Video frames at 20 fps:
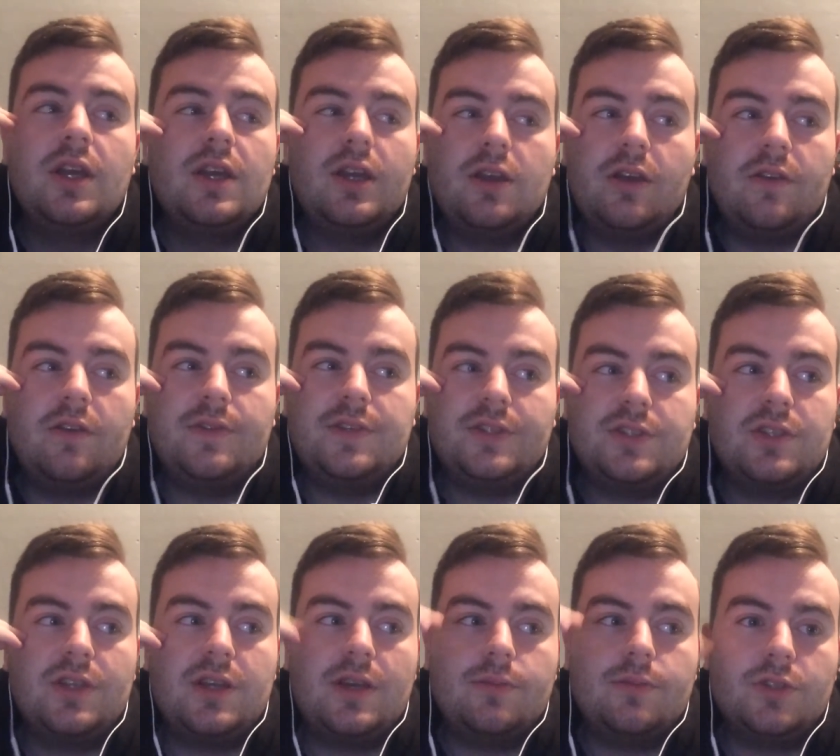
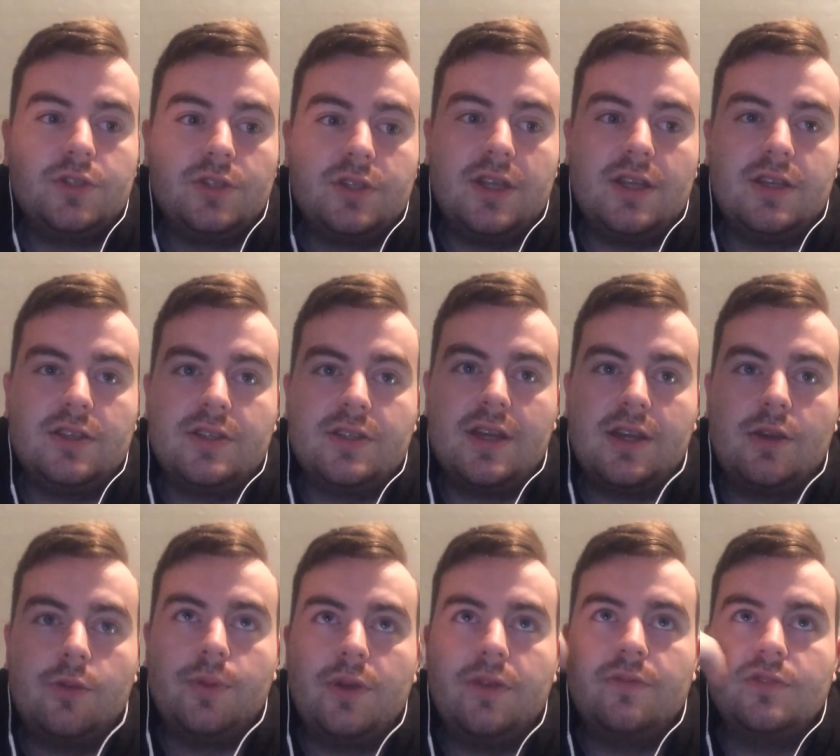Obviously, I'm just here to
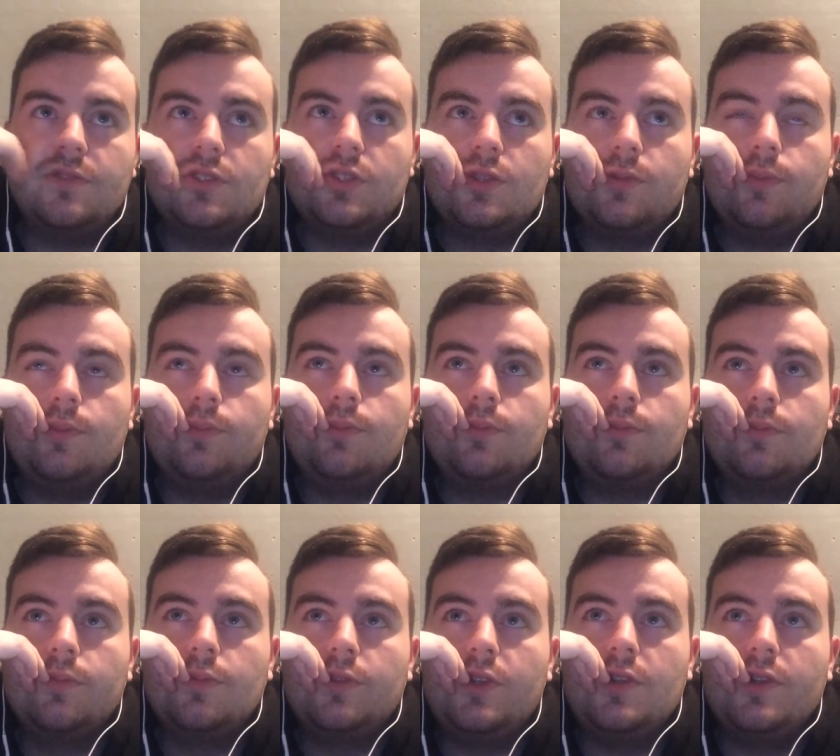help, obviously,
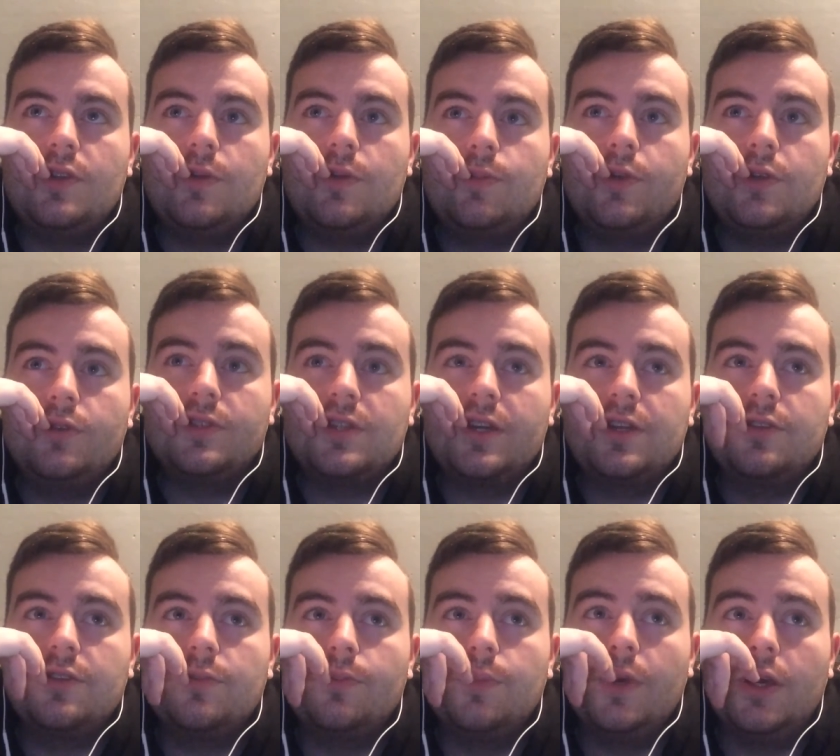you know, boost that
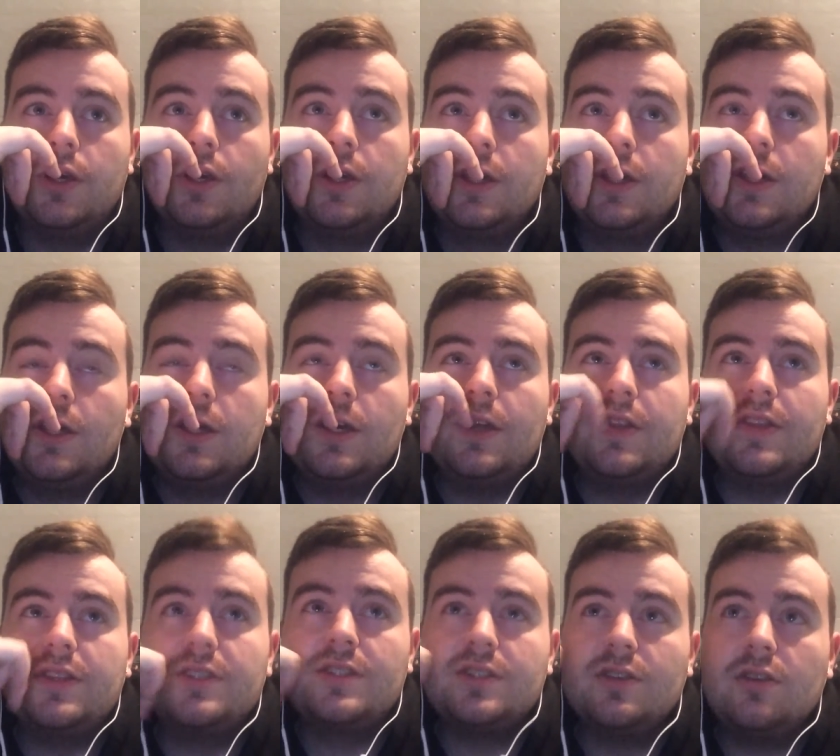number
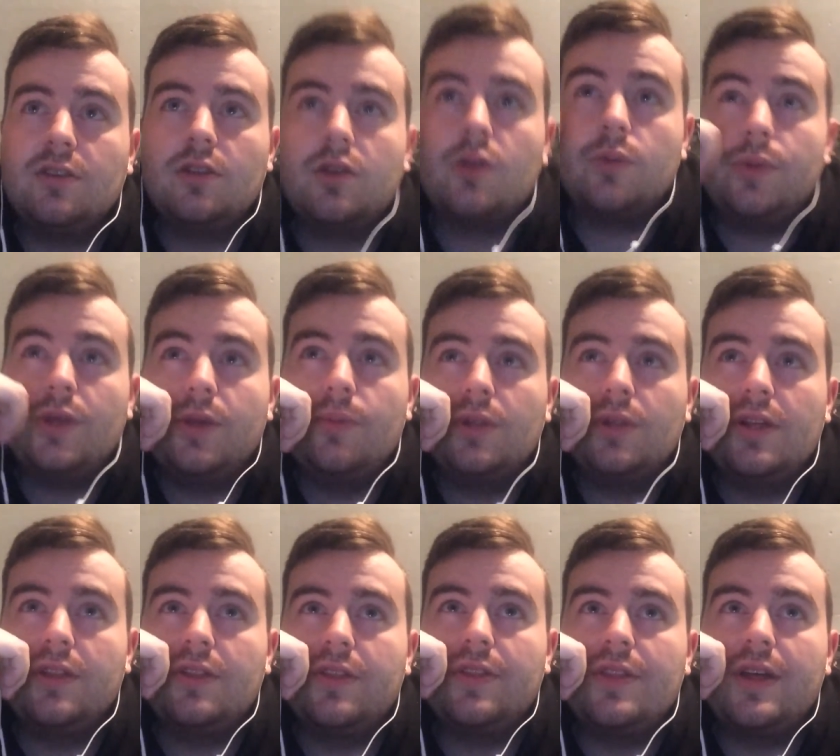there's still a lot of people
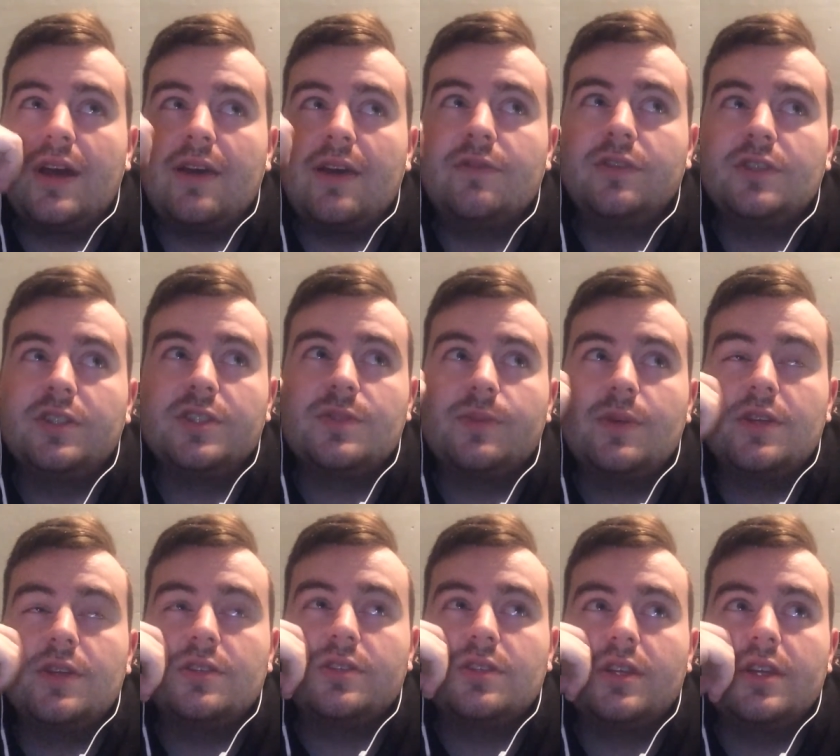out there that haven't
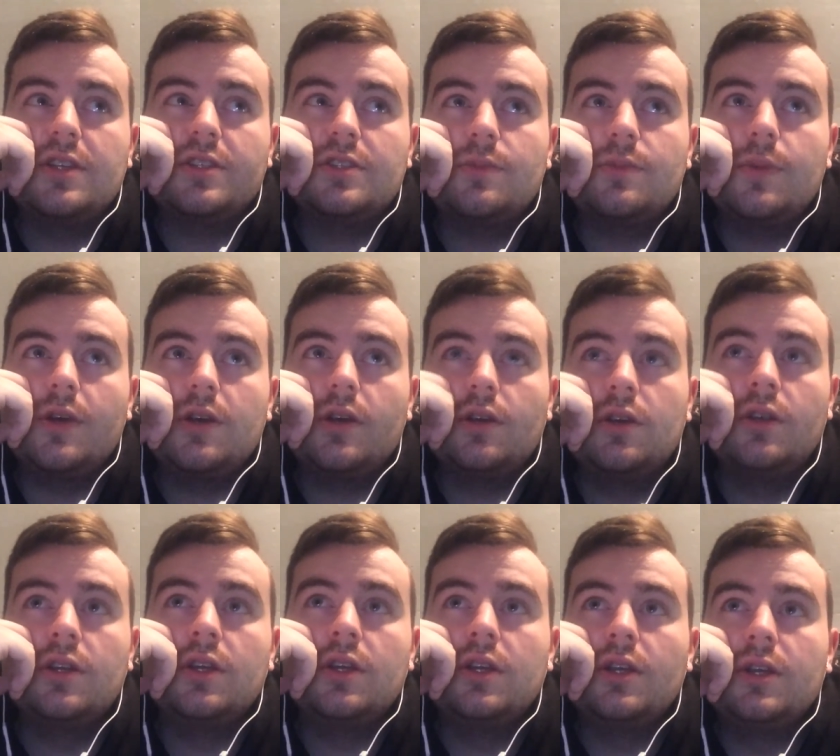experienced ASMR
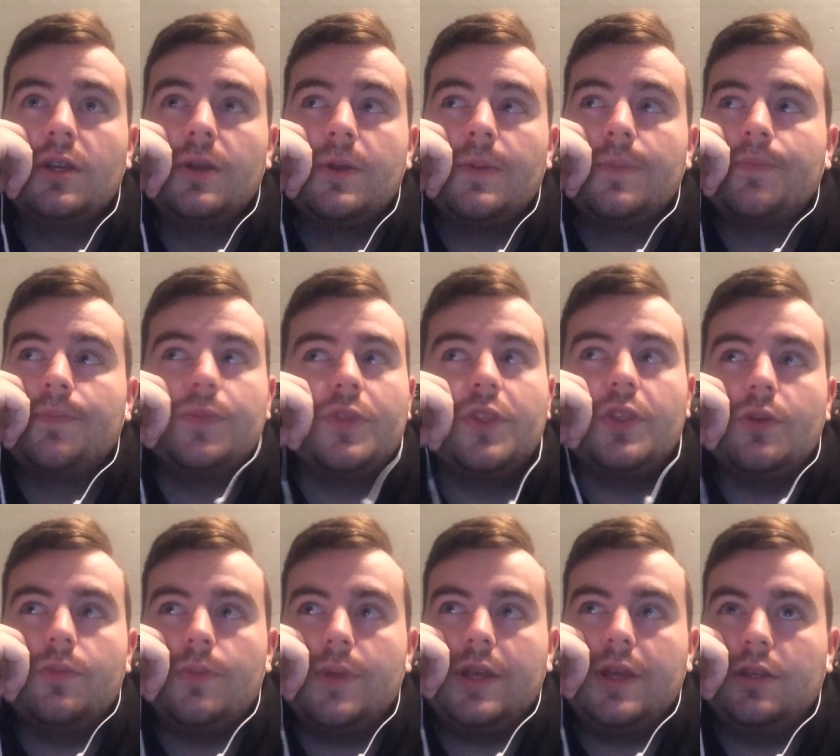
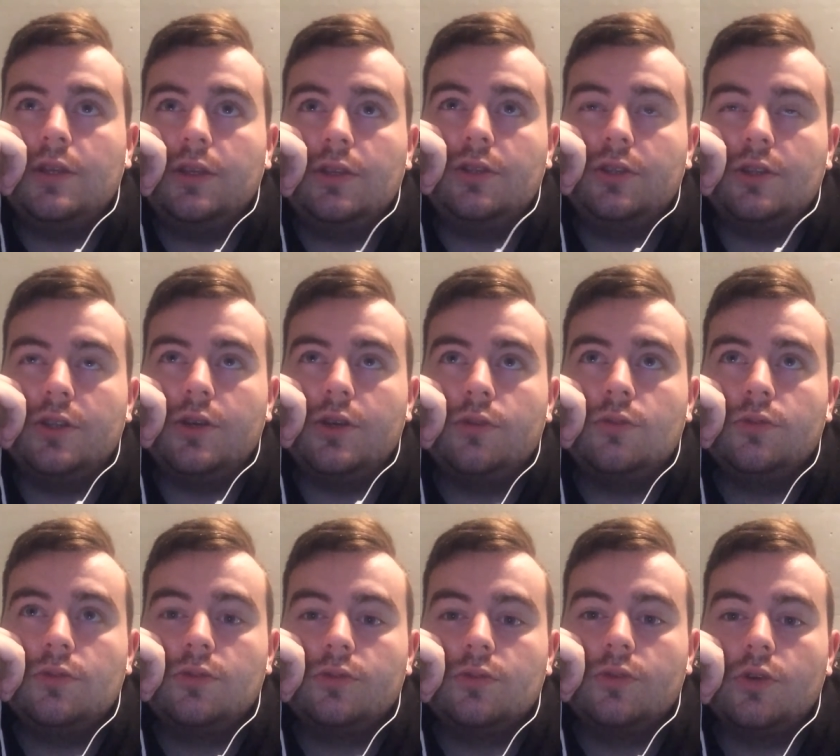that may, you know,
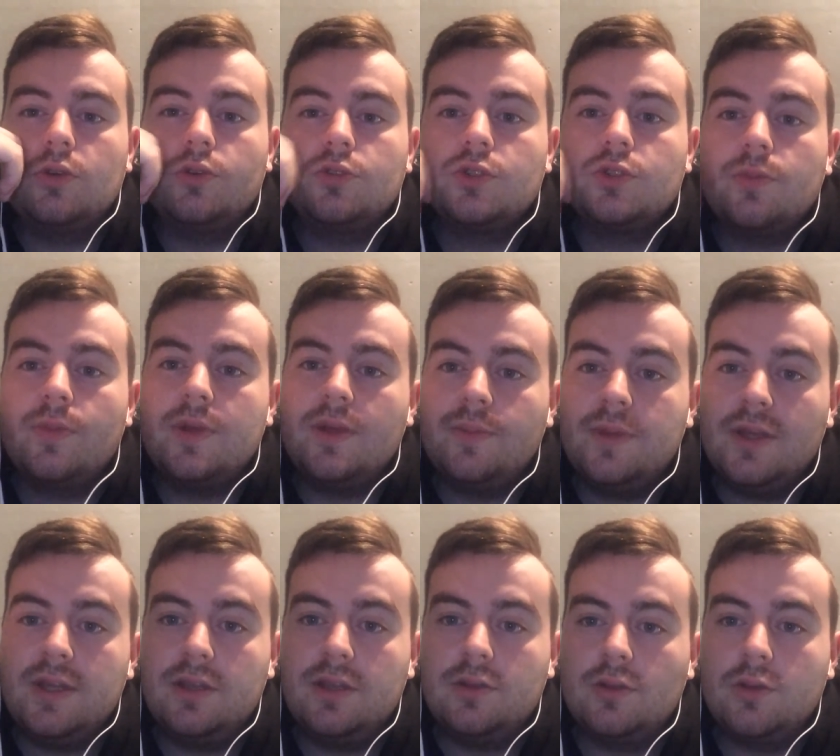that also may
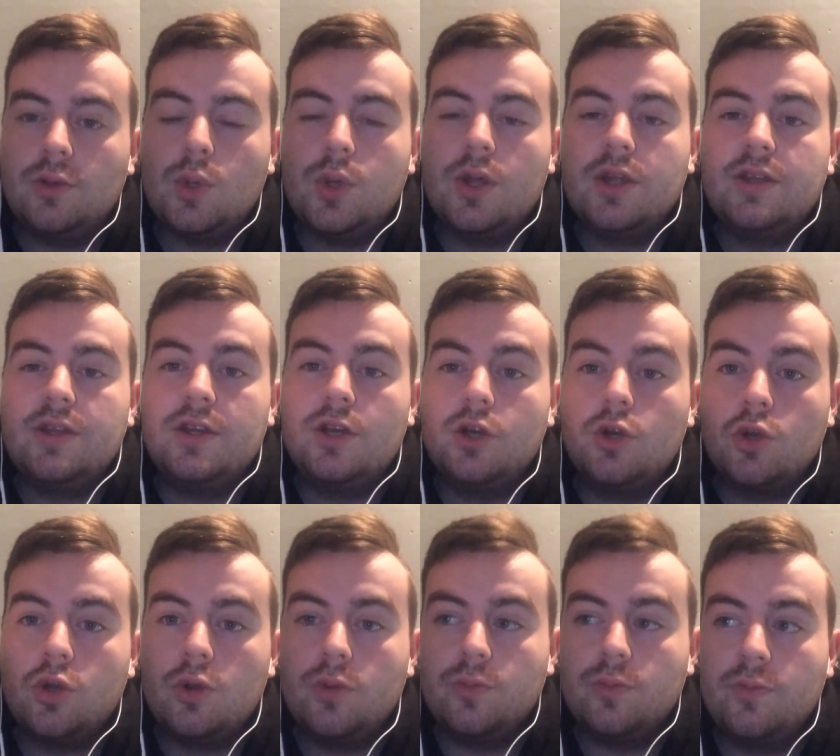be growing up
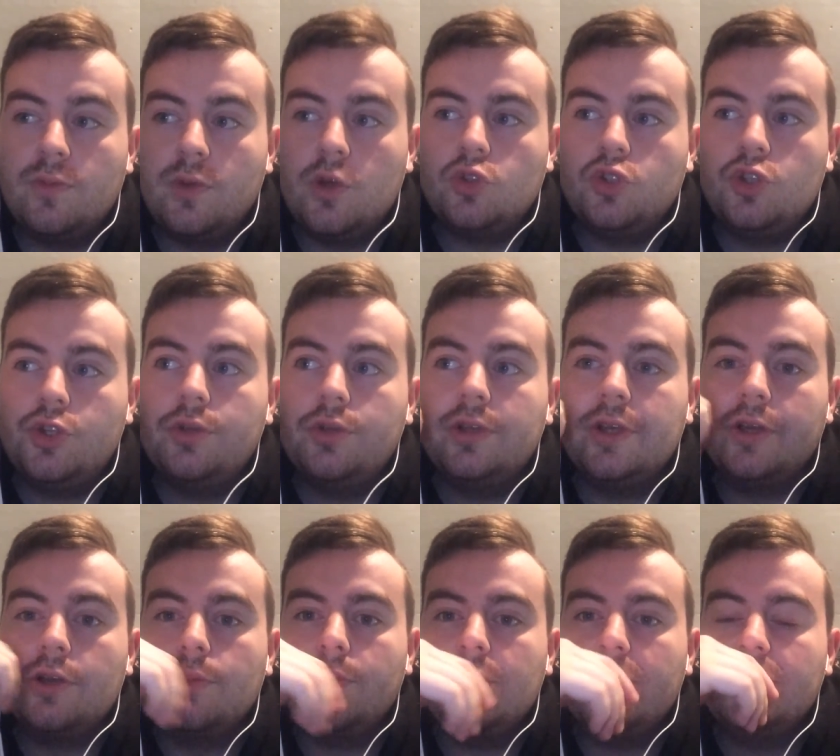or, newly
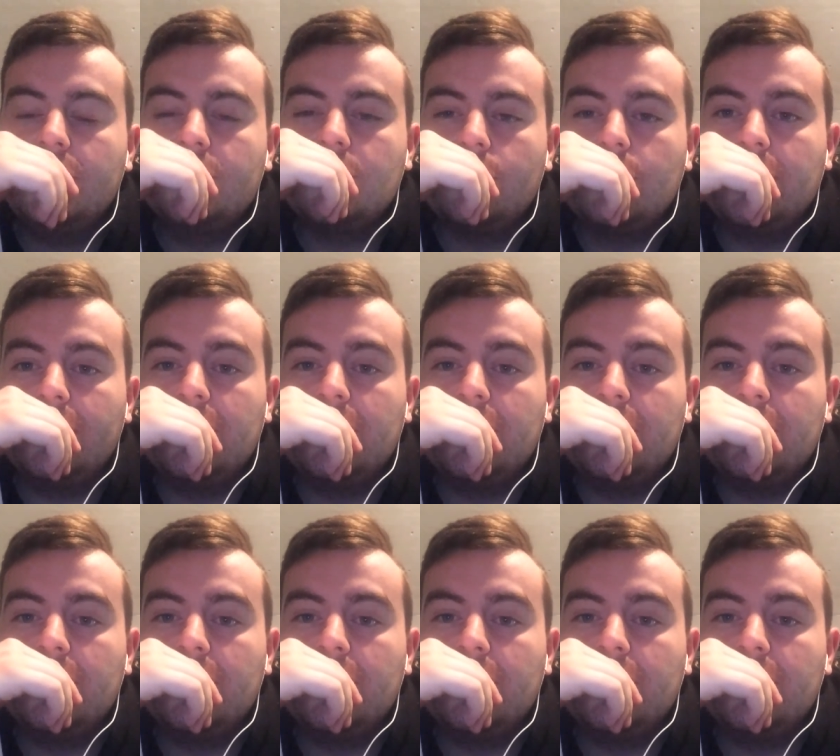coming into it.